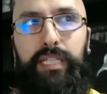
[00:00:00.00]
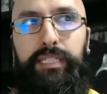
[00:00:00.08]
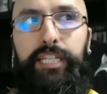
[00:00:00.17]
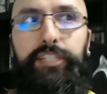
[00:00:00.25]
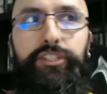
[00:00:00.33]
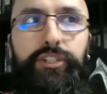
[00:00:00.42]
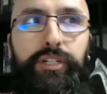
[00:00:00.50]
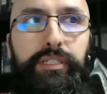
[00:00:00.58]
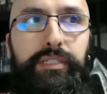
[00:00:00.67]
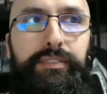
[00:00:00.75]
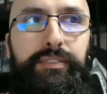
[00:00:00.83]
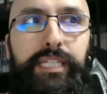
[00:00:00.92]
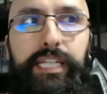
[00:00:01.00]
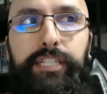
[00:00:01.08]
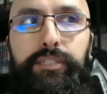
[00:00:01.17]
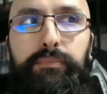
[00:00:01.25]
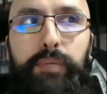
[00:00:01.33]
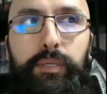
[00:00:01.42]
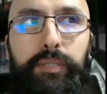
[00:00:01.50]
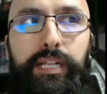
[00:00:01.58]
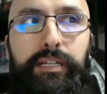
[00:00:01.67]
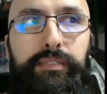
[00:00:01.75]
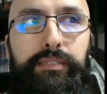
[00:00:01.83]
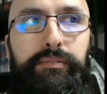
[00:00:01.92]
teacher mode
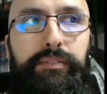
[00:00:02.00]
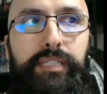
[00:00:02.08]
here.